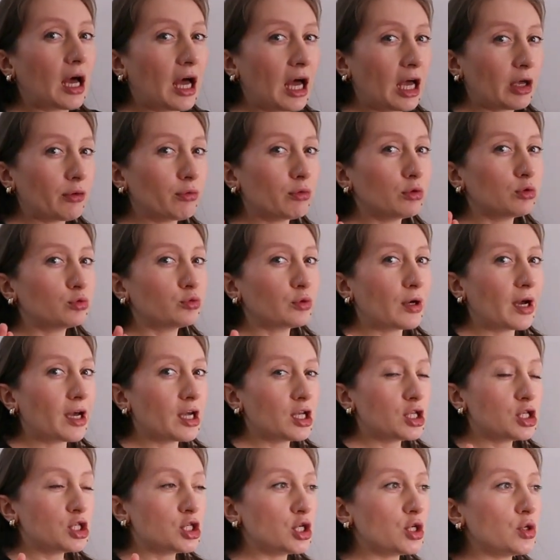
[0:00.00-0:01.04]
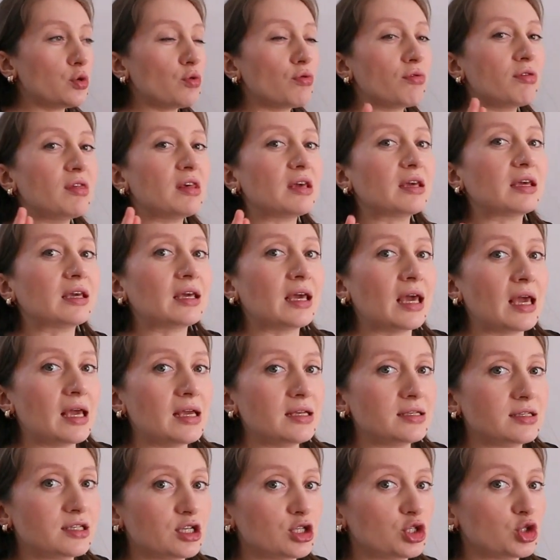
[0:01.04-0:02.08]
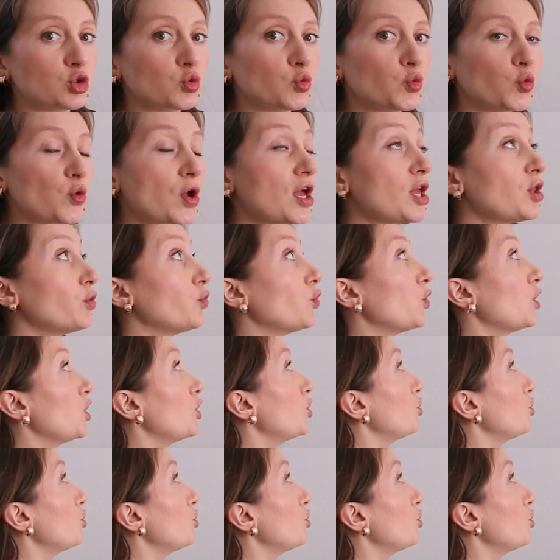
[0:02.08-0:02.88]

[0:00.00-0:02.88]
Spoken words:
will write to you the cases when we